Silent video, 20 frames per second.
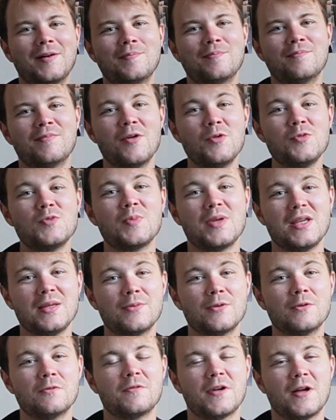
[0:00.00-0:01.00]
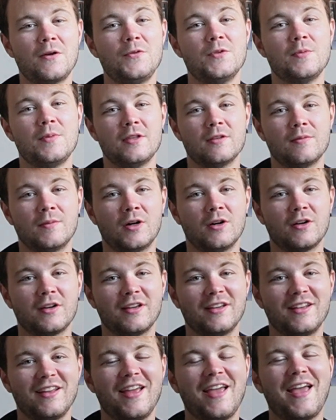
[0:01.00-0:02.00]
most people fail to beat the
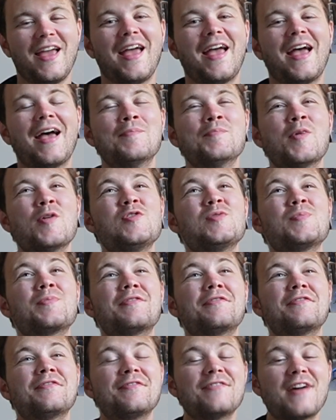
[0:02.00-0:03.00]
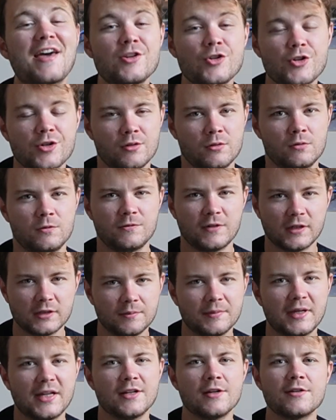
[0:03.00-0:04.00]
market. Most professional fund
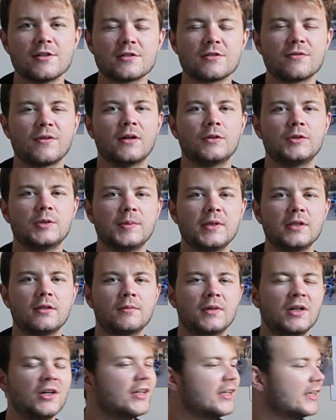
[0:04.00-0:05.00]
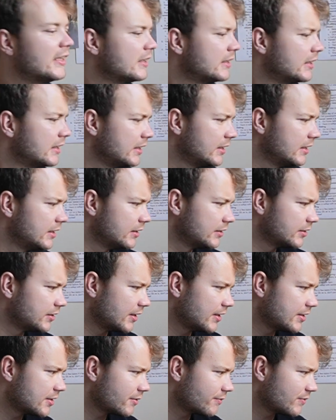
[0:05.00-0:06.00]
managers fail to beat the market. So
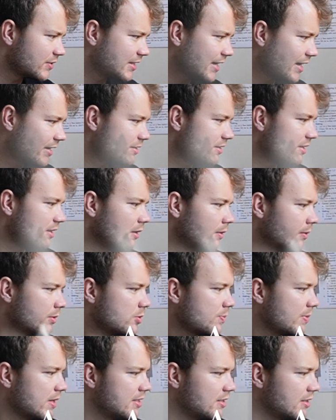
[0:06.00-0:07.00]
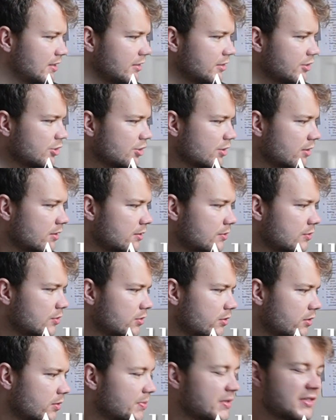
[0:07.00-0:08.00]
there's some stats here which basically shows
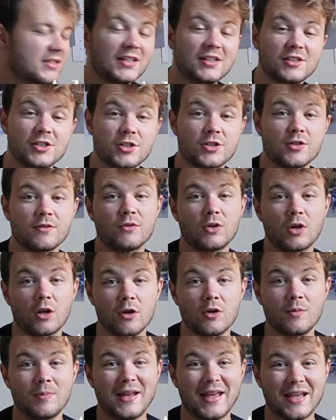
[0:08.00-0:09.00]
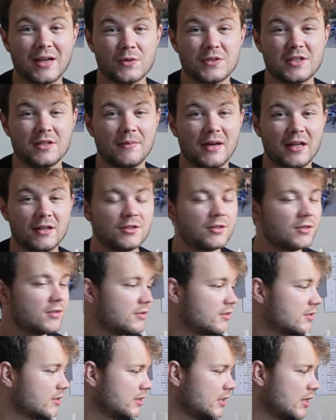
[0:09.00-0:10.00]
the percentage of global equity
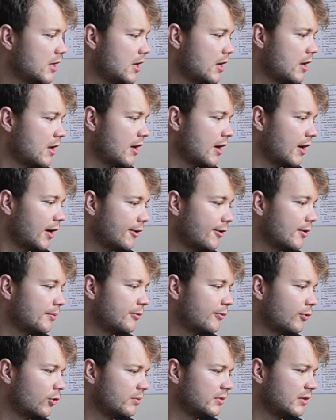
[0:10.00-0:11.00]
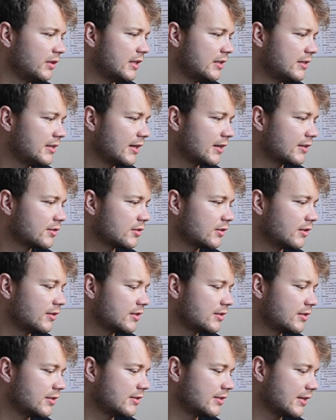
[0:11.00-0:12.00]
managers underperforming the index, and
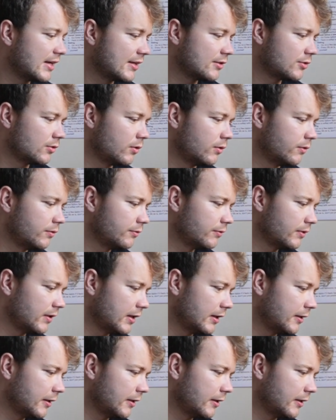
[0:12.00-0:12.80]
this is as of